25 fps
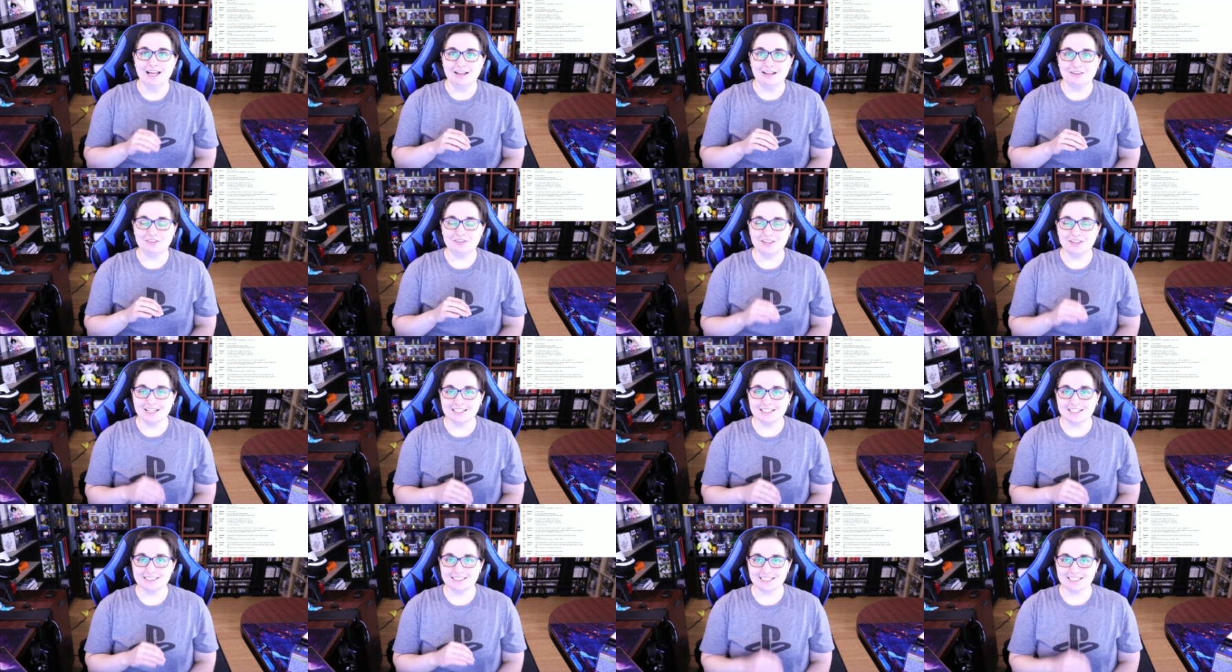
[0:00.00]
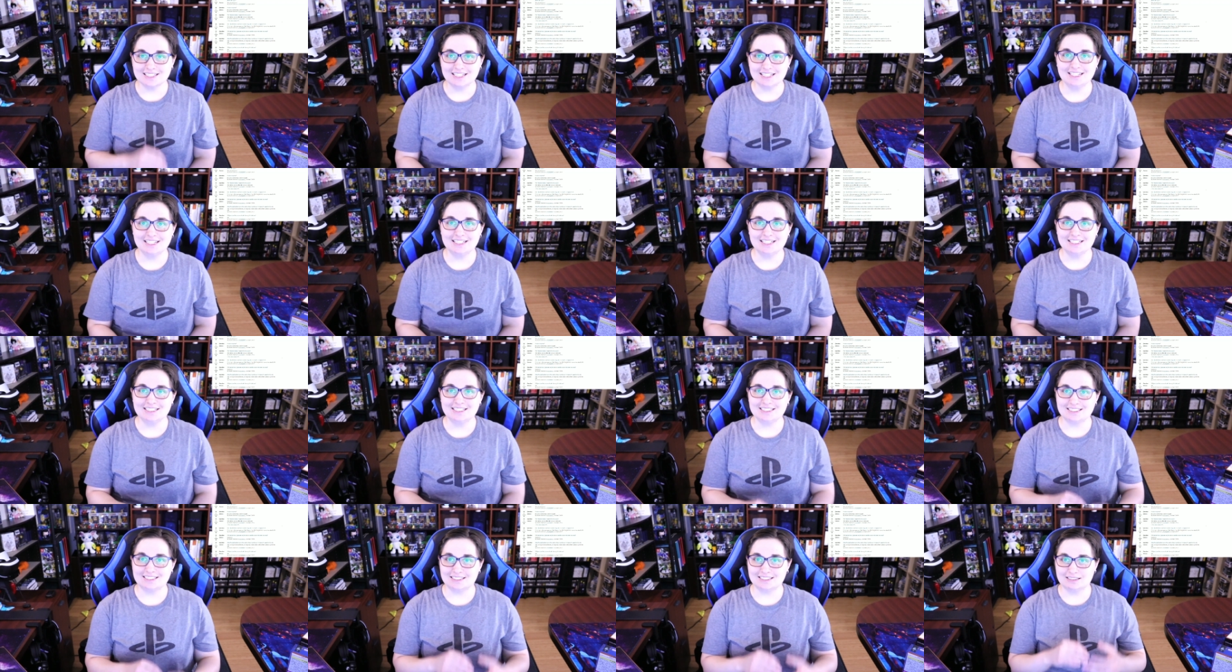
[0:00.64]
This
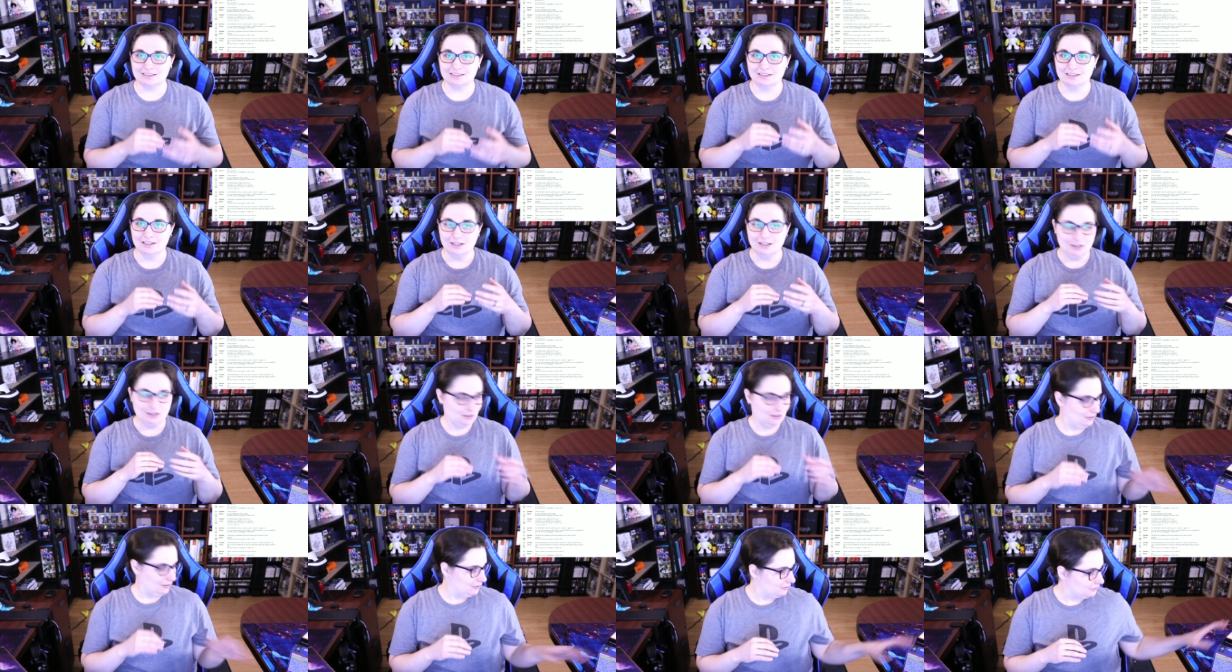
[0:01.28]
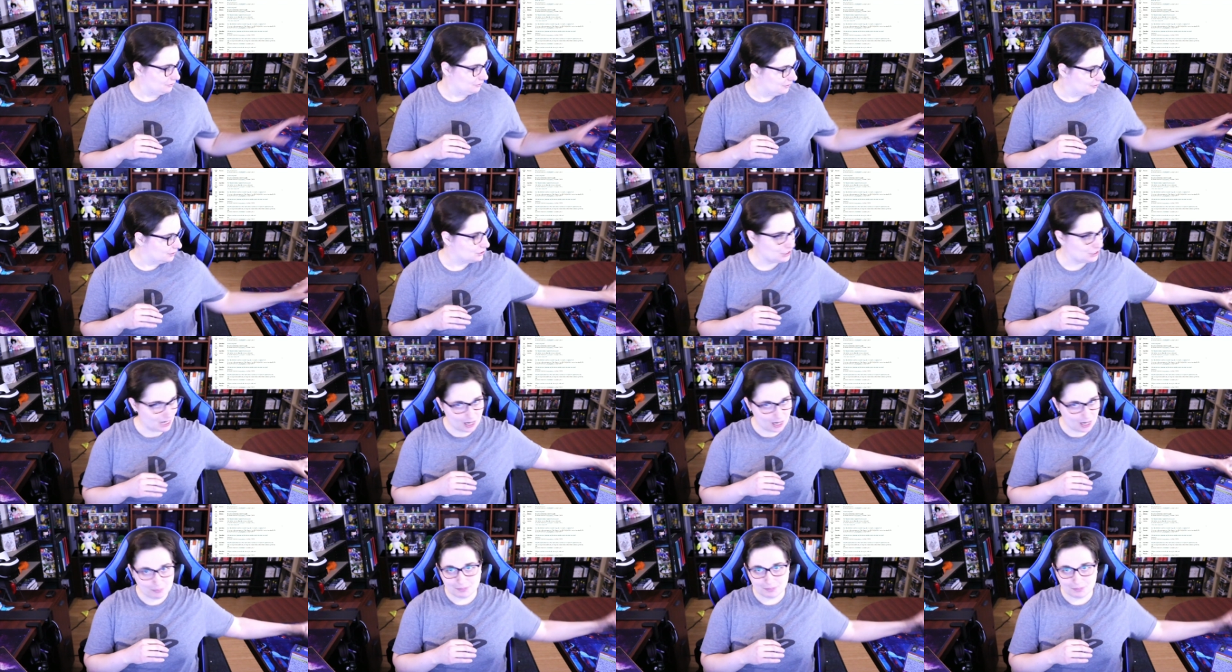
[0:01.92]
is the
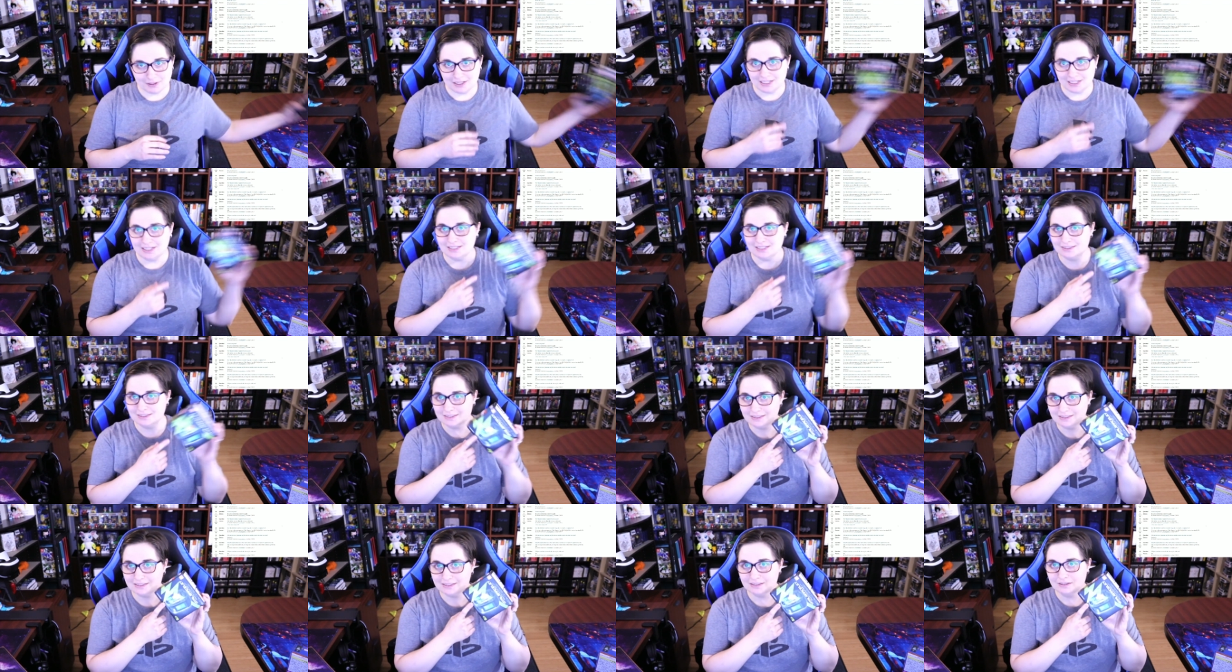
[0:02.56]
Japanese